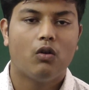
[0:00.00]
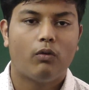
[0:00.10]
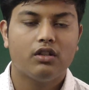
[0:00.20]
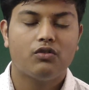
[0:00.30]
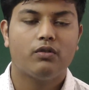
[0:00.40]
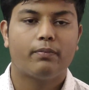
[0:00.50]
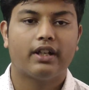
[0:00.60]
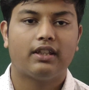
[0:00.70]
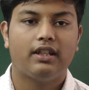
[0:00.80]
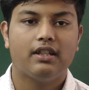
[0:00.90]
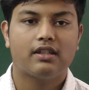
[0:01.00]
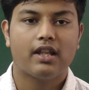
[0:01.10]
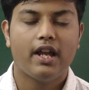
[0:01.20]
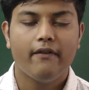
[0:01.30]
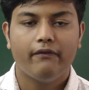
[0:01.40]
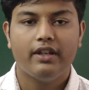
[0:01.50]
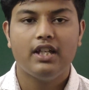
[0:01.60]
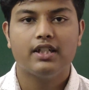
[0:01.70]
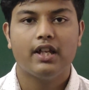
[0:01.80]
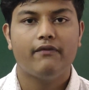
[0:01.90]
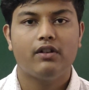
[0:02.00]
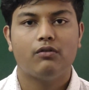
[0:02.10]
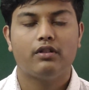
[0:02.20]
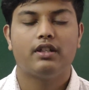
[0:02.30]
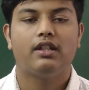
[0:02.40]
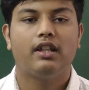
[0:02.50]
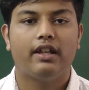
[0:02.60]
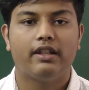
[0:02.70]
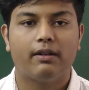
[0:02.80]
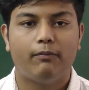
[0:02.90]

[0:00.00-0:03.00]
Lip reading: one should practice each and every question in